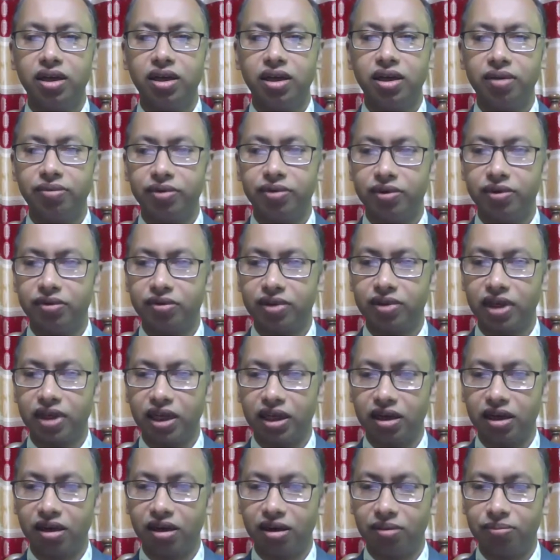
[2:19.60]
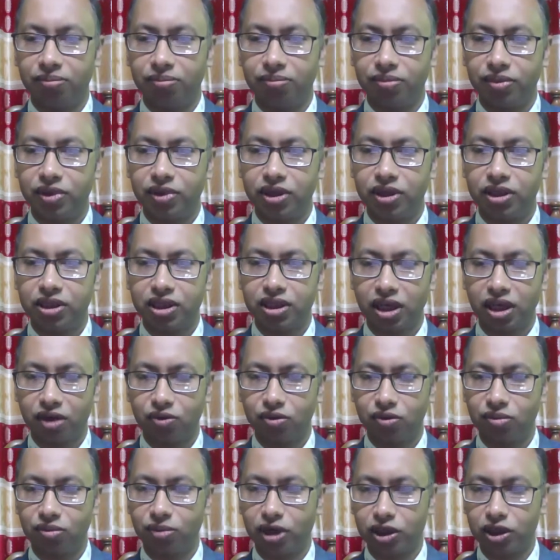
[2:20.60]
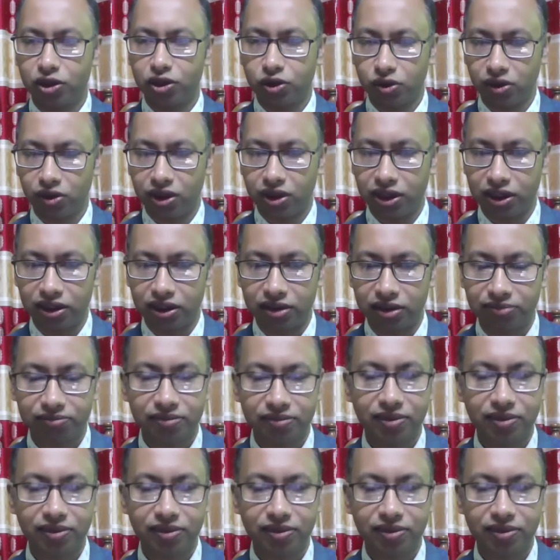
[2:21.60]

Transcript: If you think of Thakurmar Jhuli,